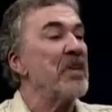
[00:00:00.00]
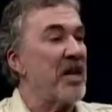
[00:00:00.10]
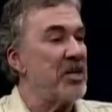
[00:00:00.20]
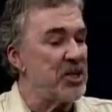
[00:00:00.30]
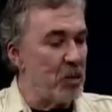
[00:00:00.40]

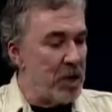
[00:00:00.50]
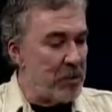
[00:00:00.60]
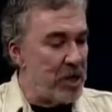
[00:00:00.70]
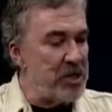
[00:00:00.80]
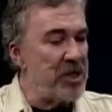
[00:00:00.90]
and they said, we
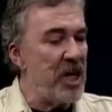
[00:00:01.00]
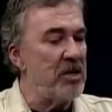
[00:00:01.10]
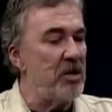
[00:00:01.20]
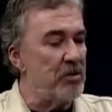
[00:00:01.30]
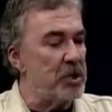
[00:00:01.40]
appreciate
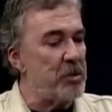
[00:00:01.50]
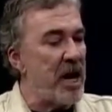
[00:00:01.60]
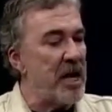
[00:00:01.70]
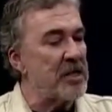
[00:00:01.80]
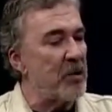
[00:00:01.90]
your
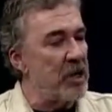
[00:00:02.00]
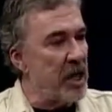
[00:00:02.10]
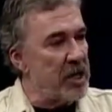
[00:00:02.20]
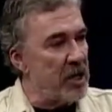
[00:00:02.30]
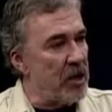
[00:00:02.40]
respect, and we'd
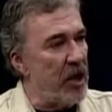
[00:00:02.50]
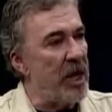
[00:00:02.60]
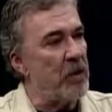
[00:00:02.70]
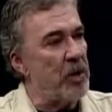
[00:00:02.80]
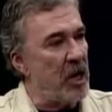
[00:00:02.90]
like you to go
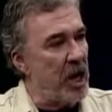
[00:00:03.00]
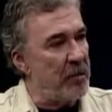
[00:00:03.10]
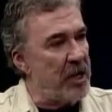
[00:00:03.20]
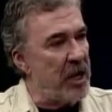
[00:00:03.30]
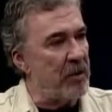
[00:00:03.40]
ahead, and we'll
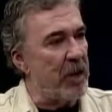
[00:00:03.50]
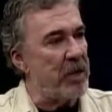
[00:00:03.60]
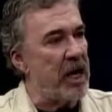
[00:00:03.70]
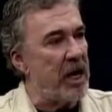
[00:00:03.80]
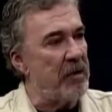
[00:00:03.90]
help in any way we
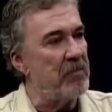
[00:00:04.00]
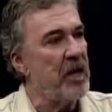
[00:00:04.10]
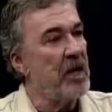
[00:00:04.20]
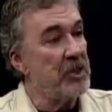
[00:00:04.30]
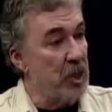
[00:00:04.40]
can.
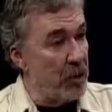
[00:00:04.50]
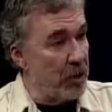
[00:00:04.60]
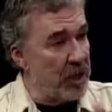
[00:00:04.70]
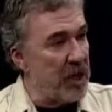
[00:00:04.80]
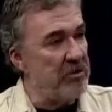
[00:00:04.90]
So we
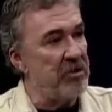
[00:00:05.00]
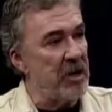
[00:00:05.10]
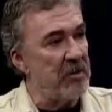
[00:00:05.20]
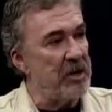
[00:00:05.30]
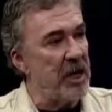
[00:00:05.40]
went and
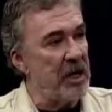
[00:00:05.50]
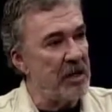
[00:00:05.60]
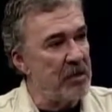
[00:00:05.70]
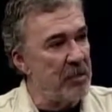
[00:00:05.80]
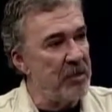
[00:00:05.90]
filmed
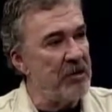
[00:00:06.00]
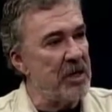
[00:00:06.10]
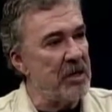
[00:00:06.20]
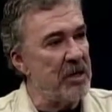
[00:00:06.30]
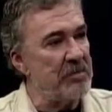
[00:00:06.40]
the movie
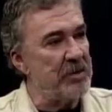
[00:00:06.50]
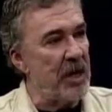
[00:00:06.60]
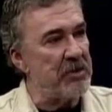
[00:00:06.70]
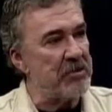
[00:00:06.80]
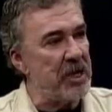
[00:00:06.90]
in the
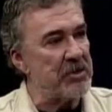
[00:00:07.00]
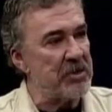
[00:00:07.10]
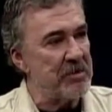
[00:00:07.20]
south of France.